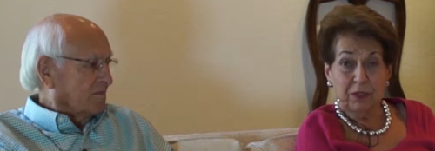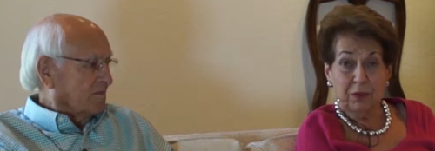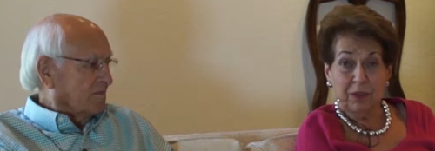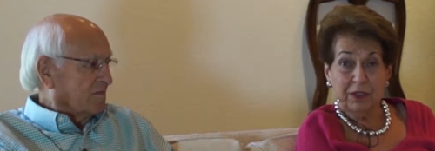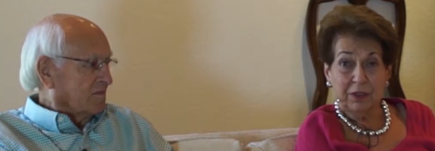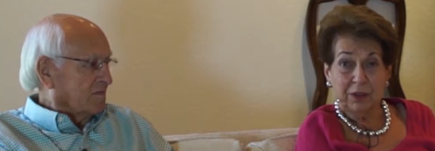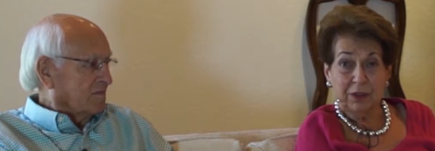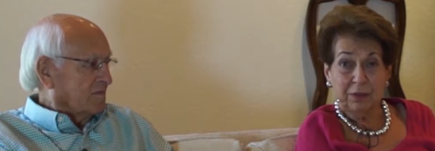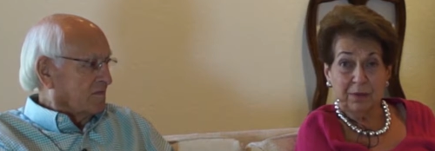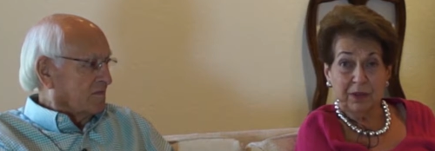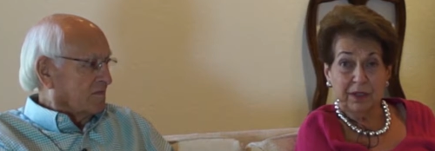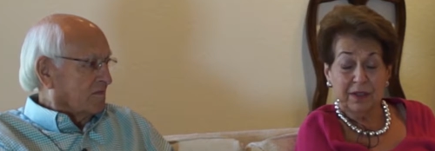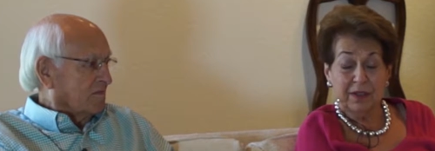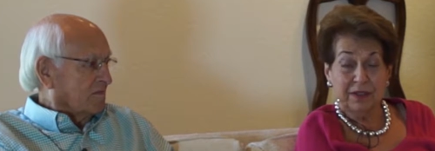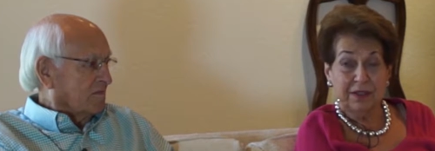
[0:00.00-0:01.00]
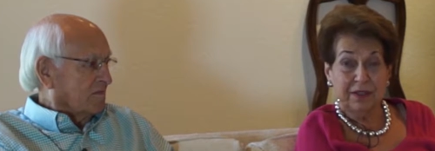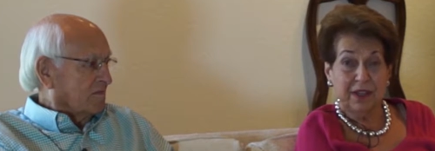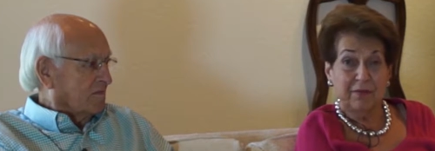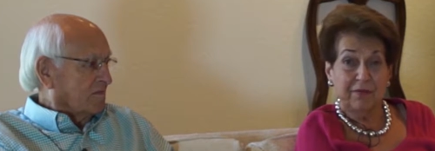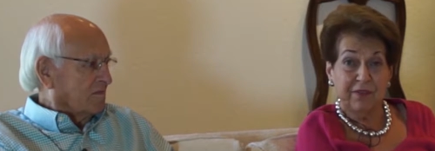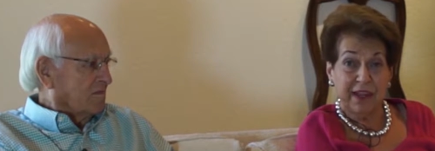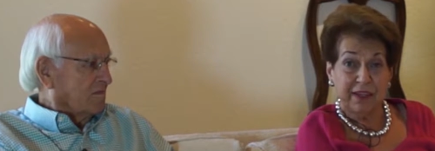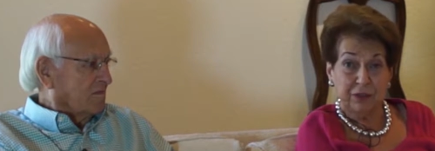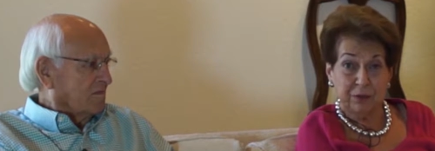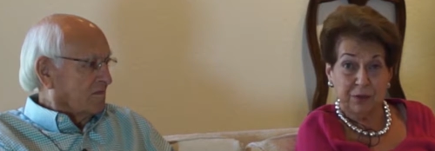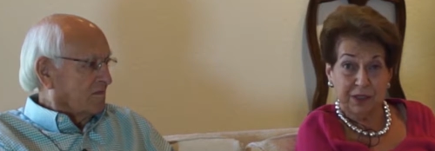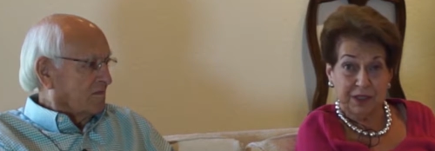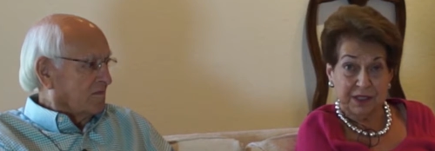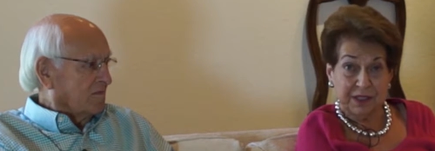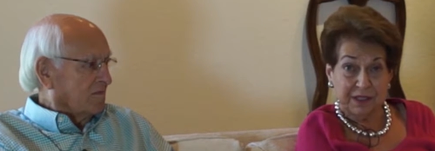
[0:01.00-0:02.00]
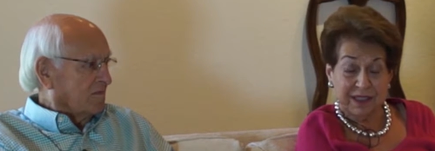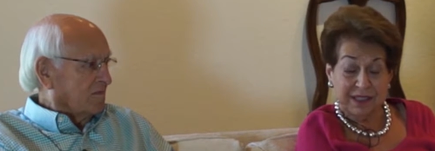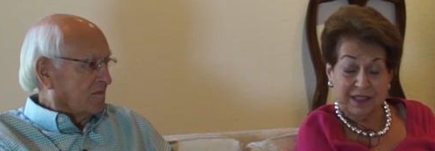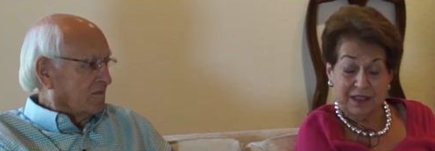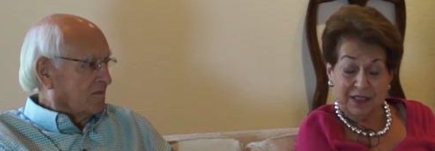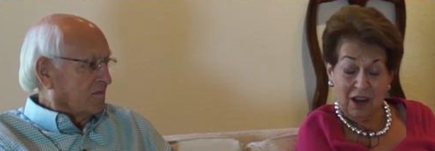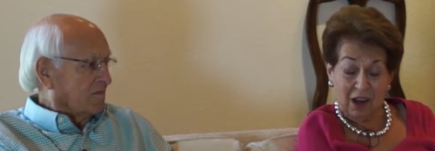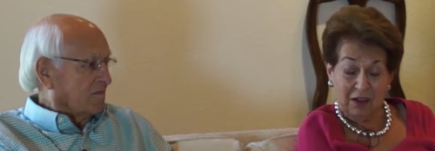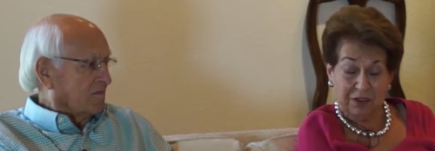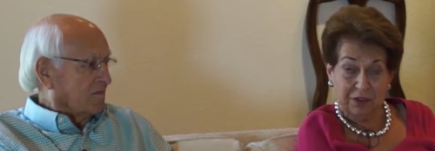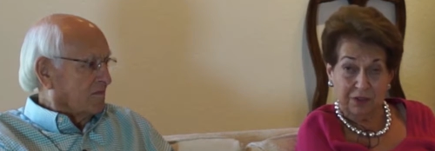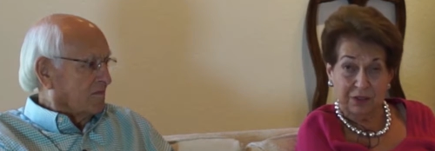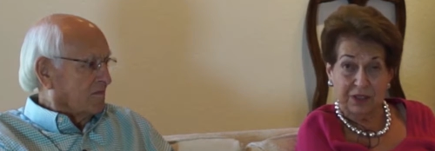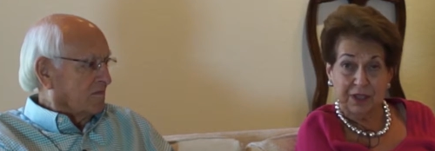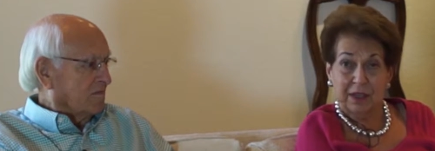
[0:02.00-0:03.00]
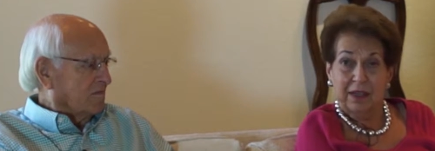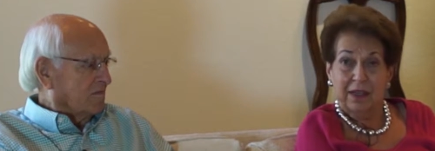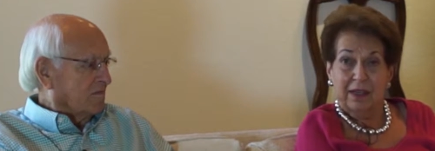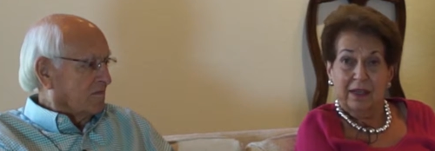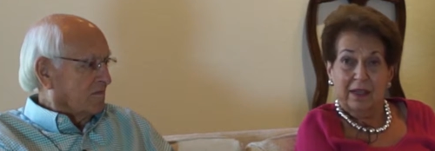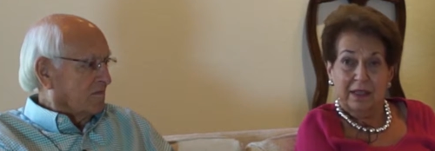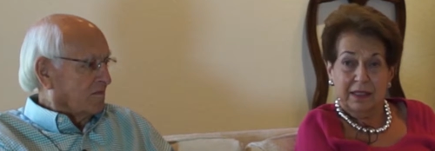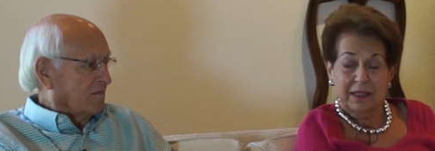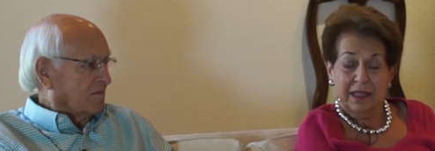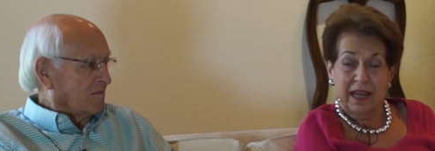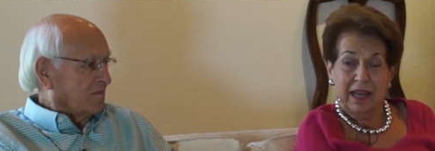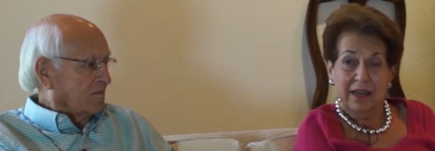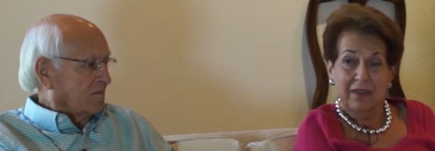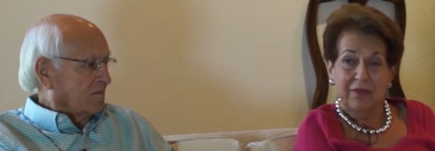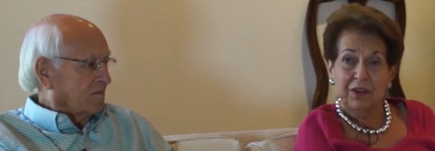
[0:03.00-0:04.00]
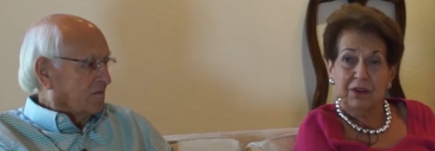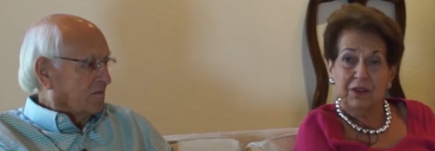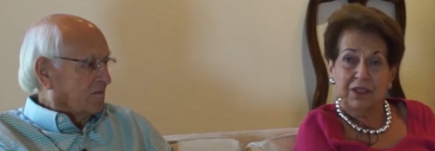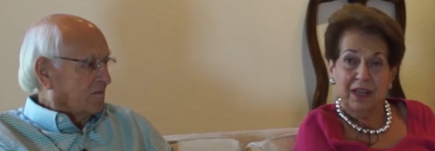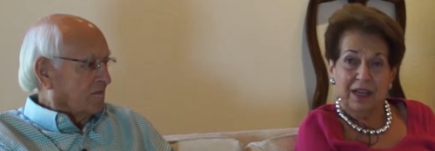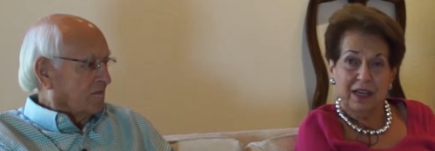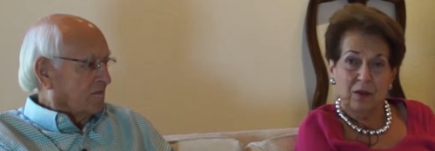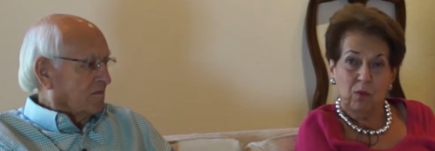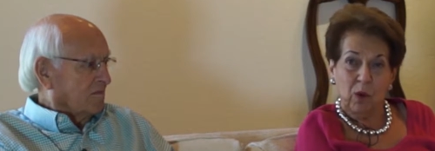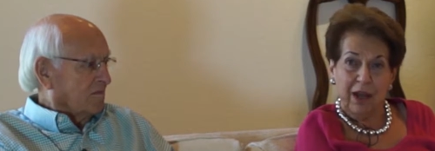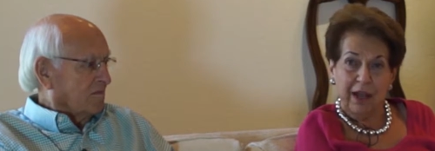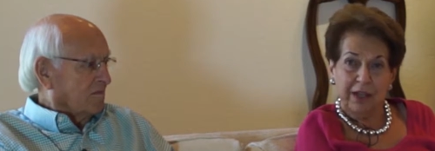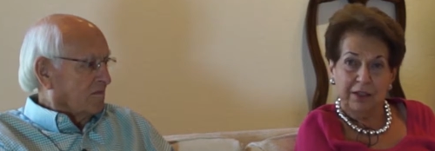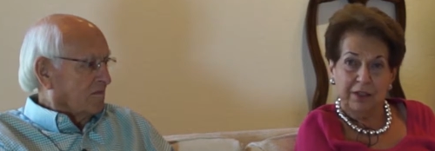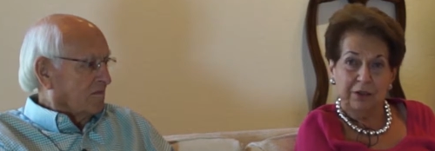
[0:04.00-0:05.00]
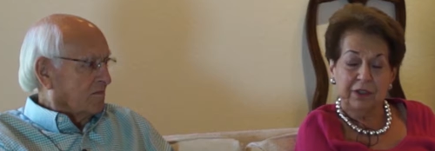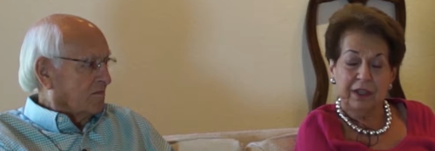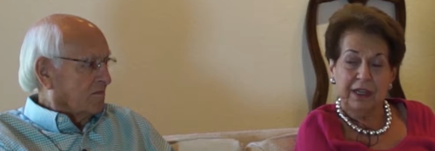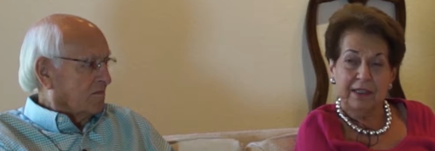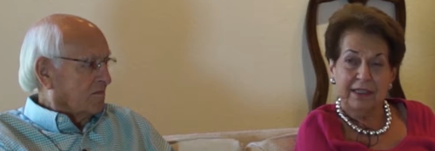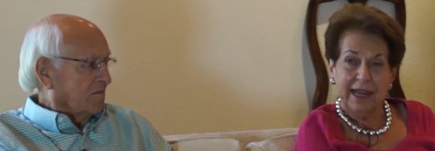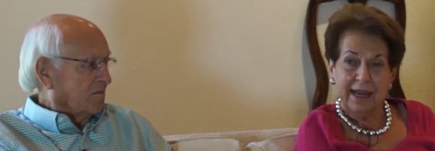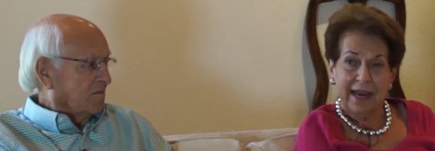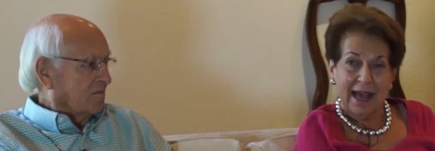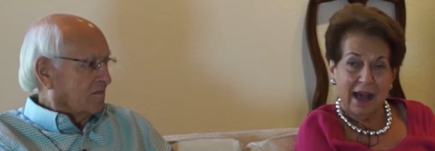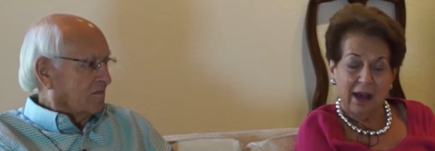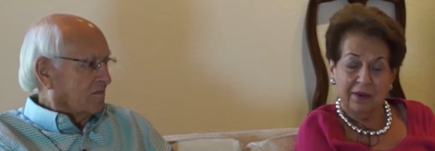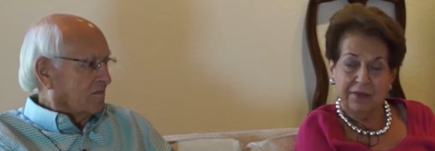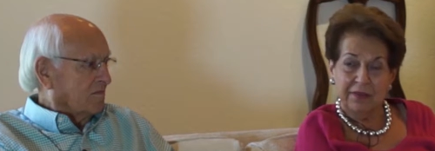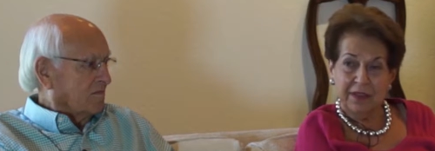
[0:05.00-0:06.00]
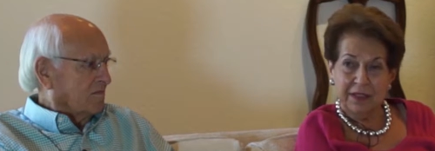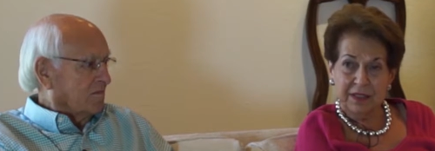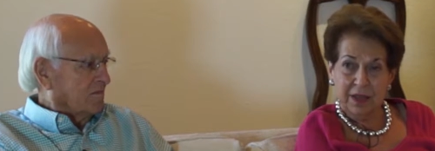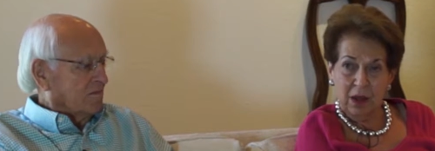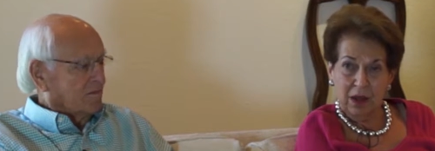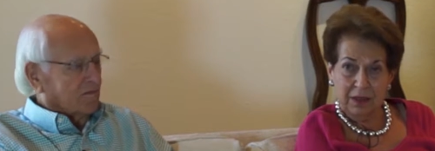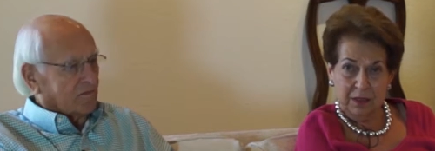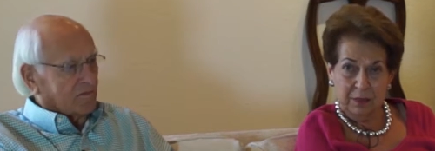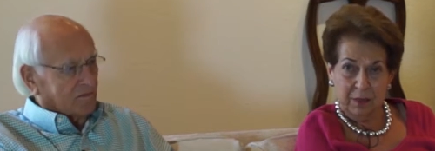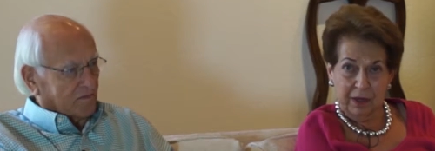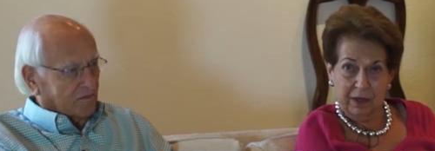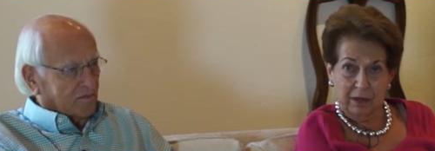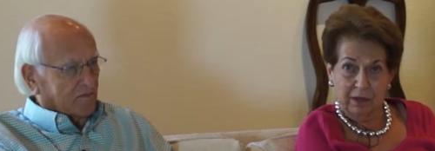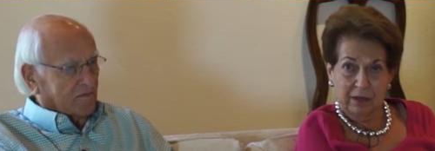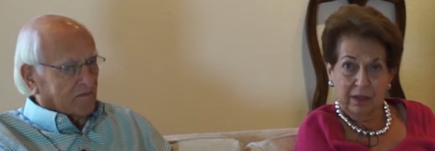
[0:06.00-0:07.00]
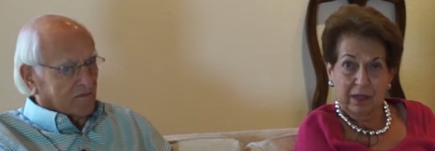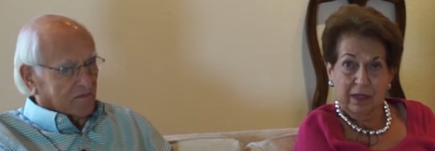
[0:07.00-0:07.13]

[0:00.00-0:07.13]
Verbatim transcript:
Speaker 1: as we could because the infectious disease doctors said if there's any way you can get out of this hospital